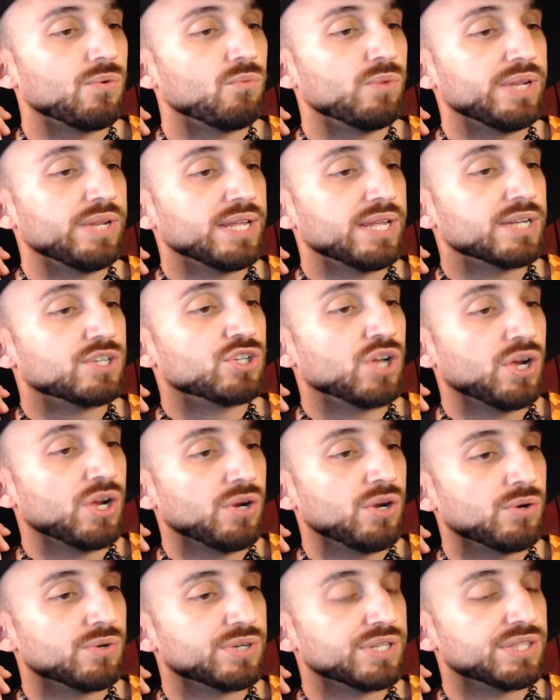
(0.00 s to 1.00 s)
when he had
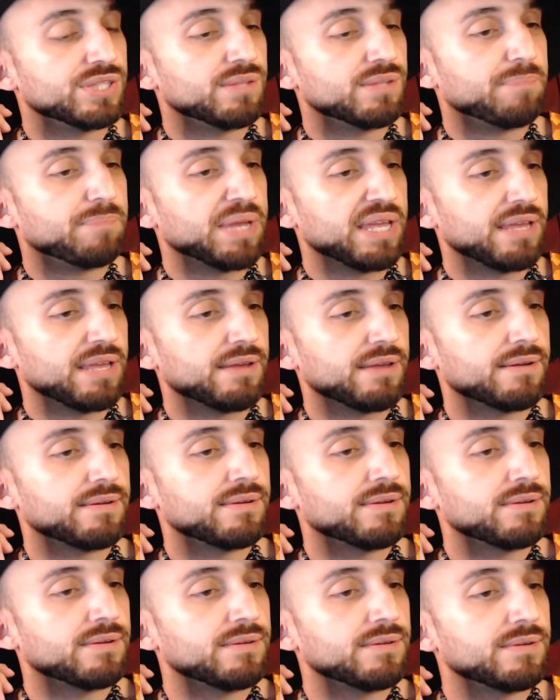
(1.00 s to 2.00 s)
turned in the
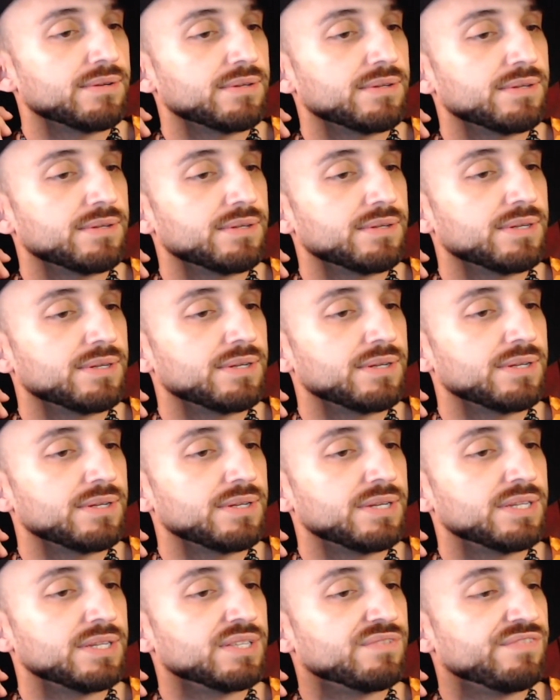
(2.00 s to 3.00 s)
bed.
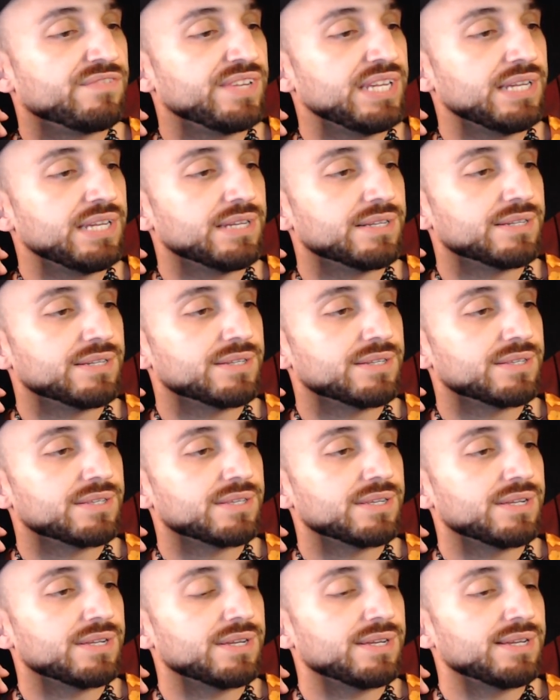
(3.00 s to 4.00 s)
His
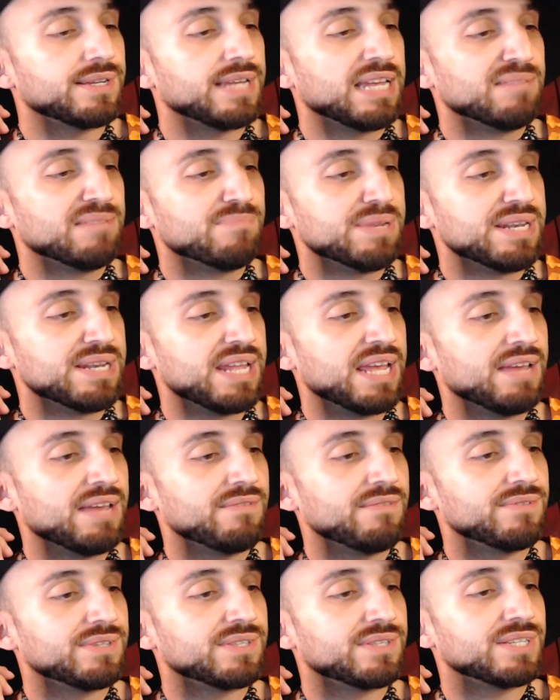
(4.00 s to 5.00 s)
fears had been
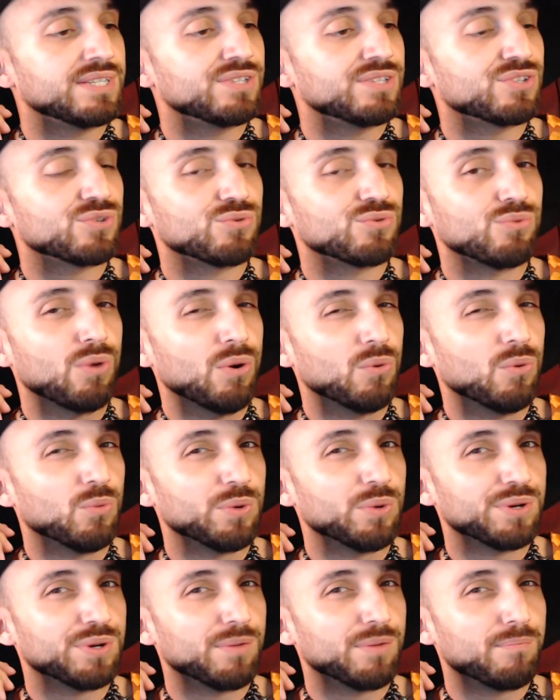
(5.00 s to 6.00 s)
ever since
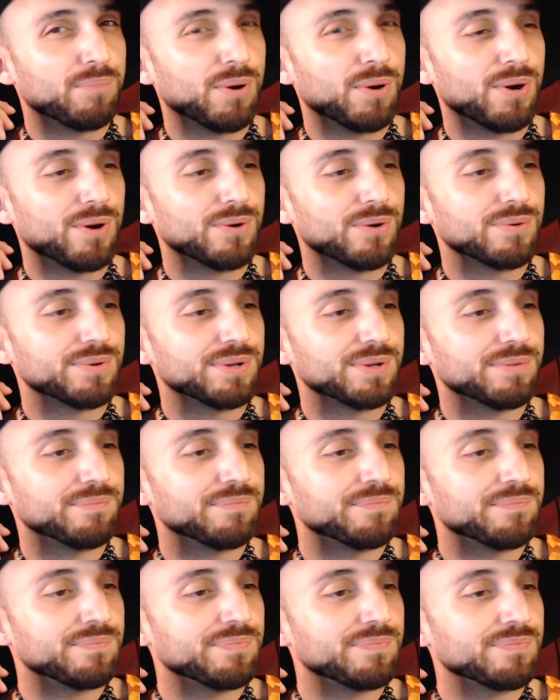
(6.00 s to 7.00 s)
growing upon
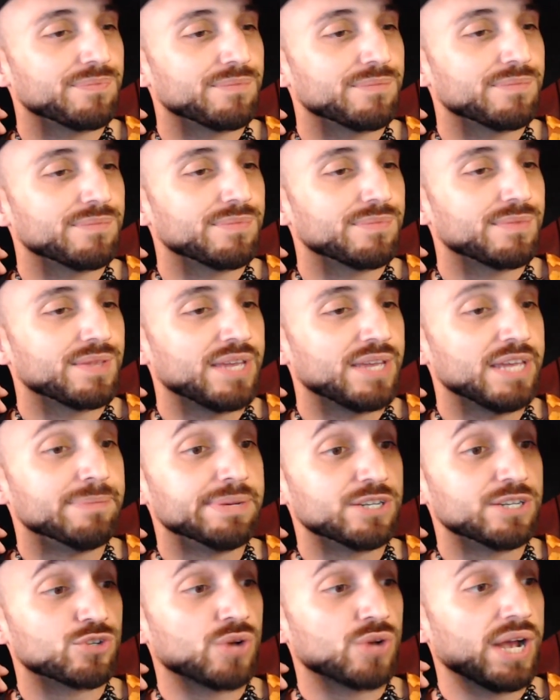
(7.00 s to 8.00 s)
him. He'd
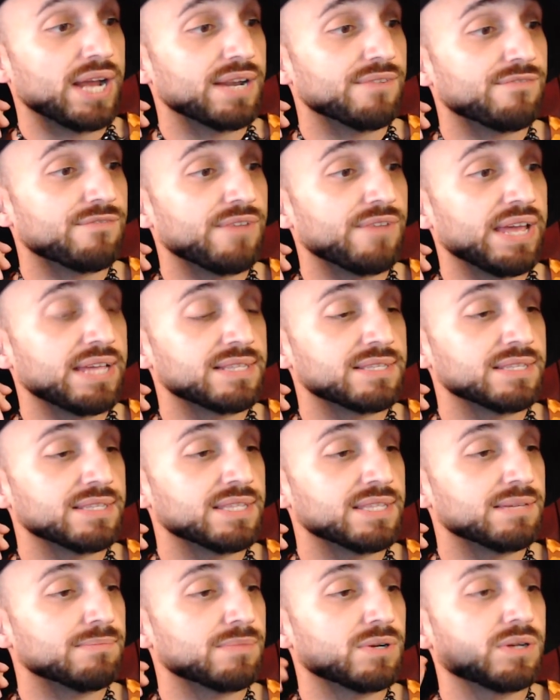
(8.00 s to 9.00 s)
been trying to fancy
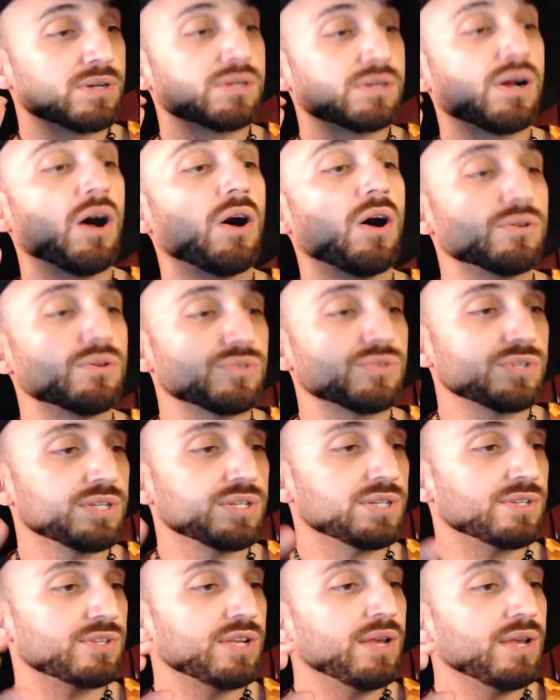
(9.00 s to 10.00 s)
them
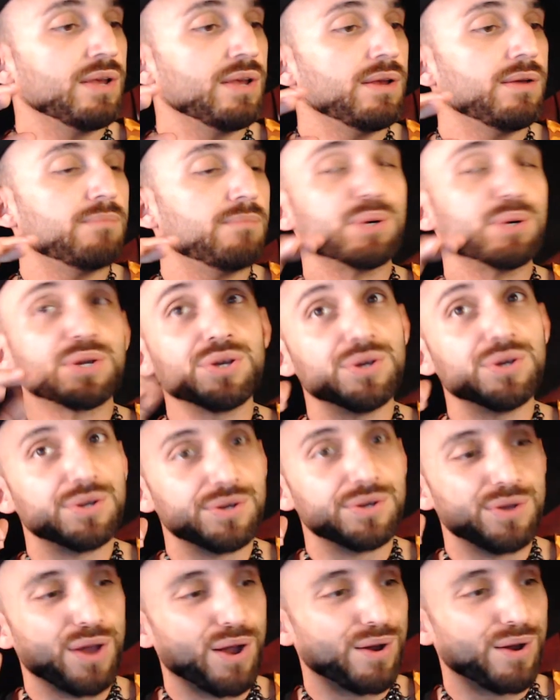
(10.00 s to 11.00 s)
causeless, but
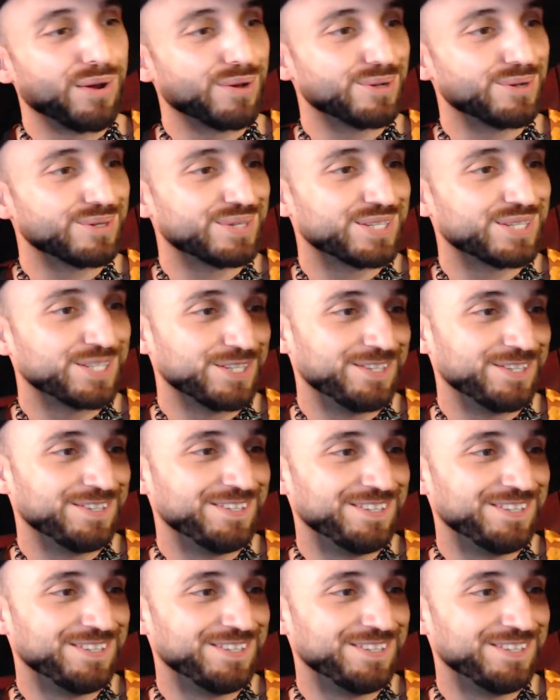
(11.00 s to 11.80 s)
could not.